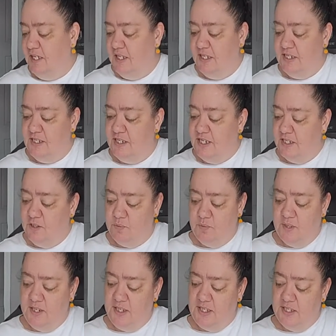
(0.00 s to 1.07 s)
This next
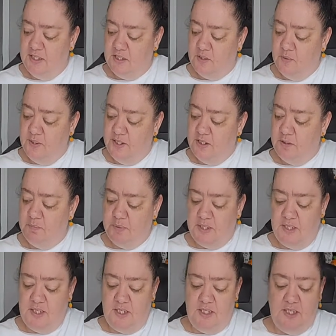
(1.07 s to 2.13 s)
one is going to
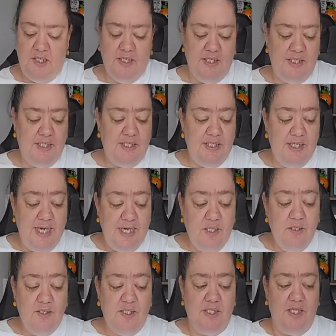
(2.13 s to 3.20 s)
be
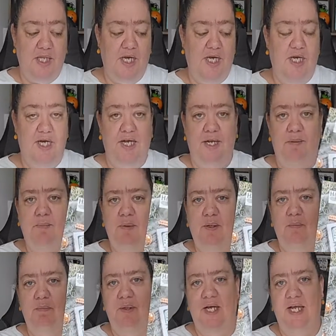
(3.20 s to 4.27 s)
Snail Slime
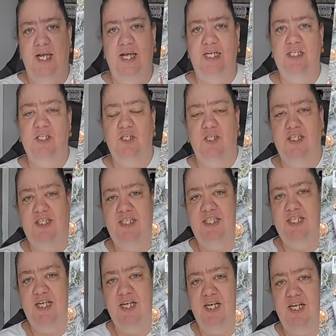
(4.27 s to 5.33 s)
by Hands On
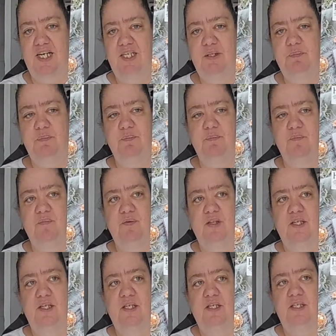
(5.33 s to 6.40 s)
Design.
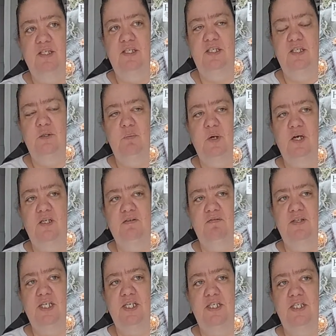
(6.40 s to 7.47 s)
This is part of
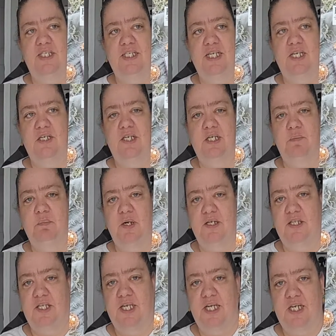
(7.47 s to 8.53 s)
their Scary
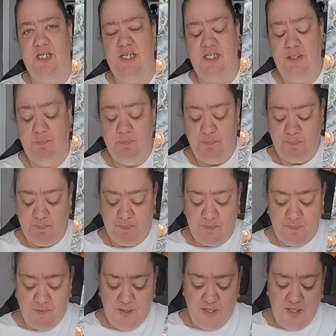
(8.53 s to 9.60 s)
Apothecary.
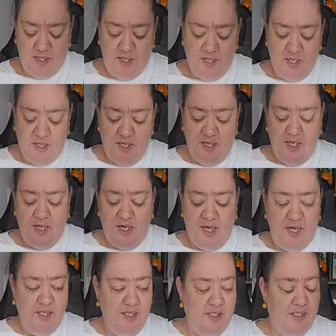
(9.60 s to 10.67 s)

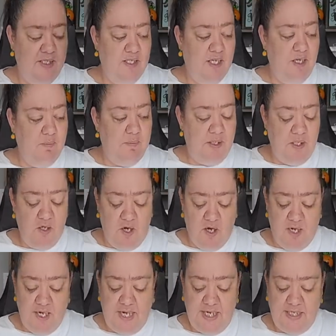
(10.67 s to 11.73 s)
And this is going to be
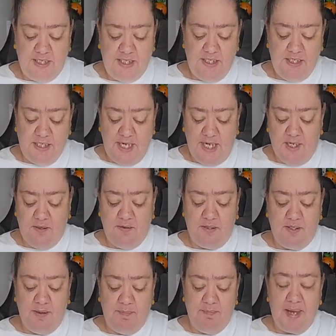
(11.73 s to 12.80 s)
on 18 count
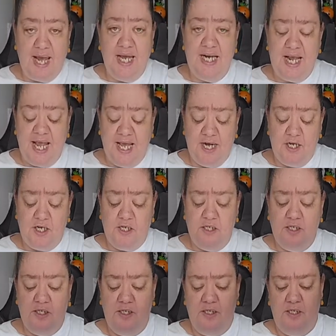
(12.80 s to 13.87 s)
Mad Hatter
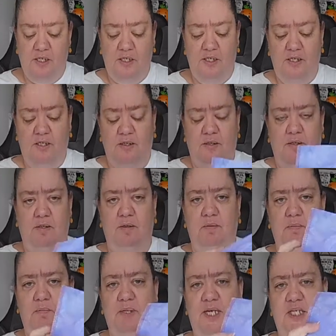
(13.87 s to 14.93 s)

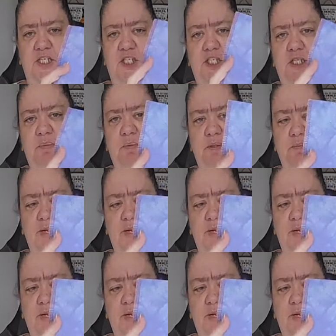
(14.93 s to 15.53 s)
by Ship's